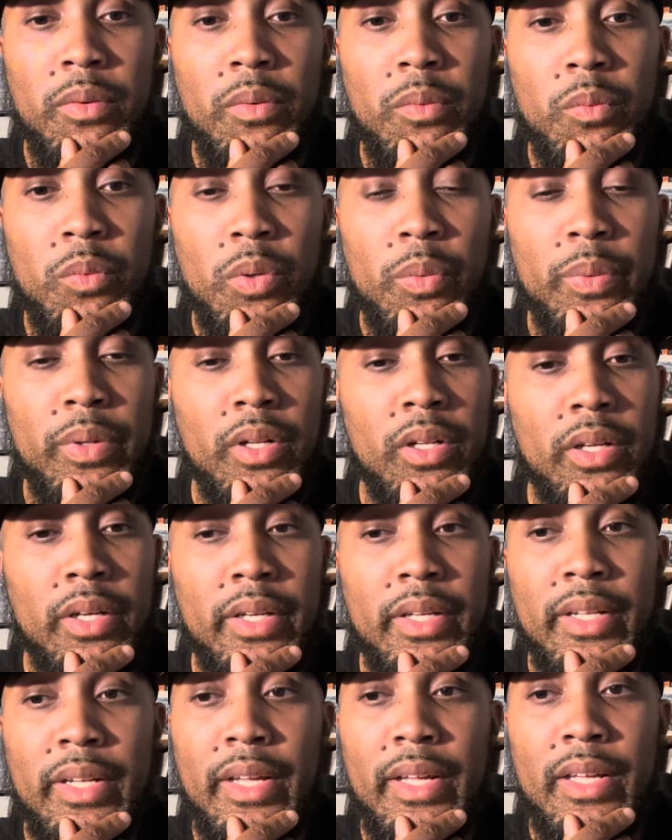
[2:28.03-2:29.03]
what we're
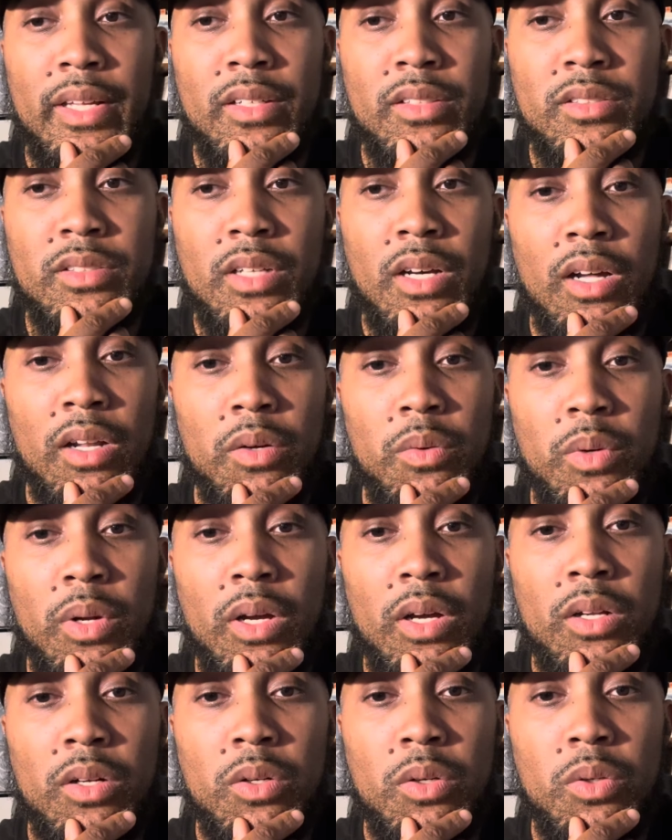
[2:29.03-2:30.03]
looking at is
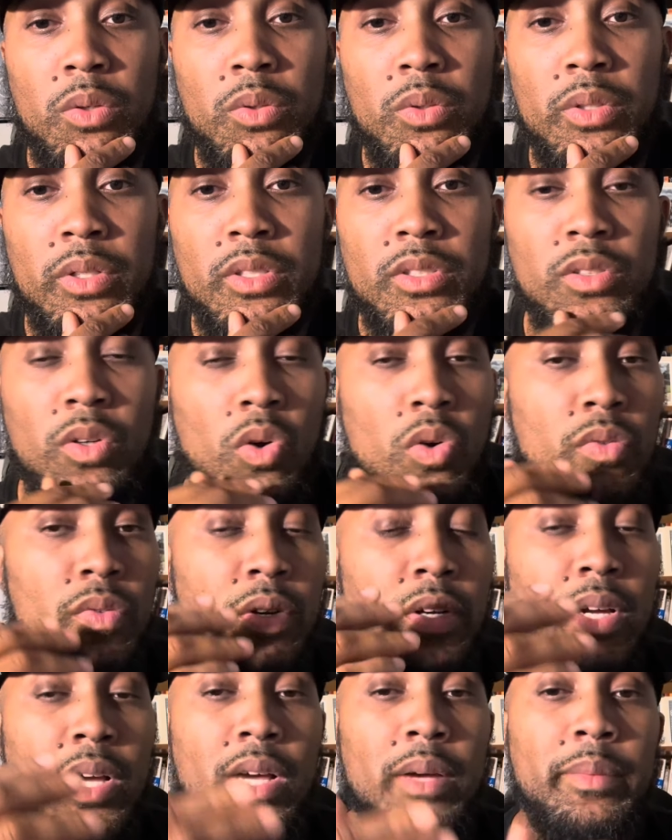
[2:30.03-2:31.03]
Colorado is
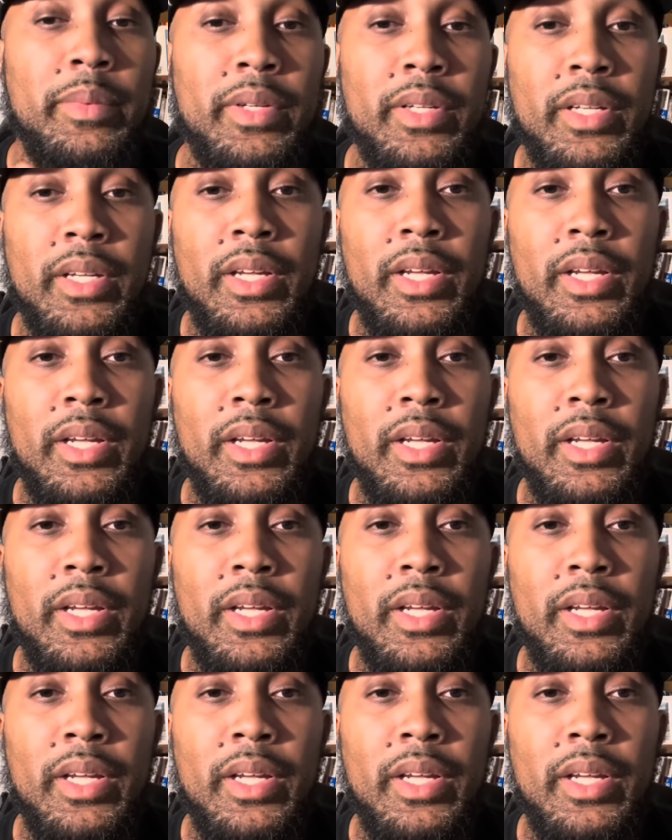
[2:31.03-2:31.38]
overcoming.